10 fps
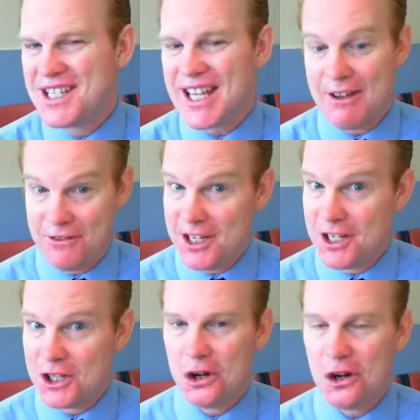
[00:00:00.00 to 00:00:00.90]
They
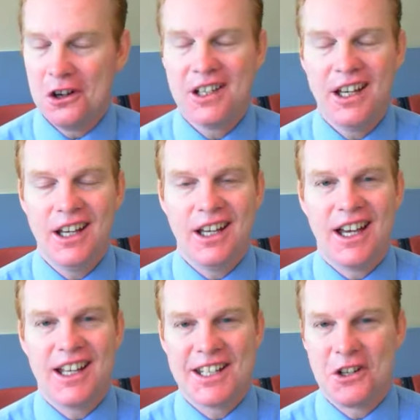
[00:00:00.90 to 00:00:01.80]
feared God,
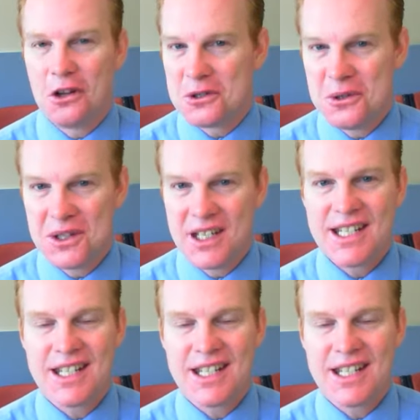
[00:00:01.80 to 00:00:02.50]
and they did not do this,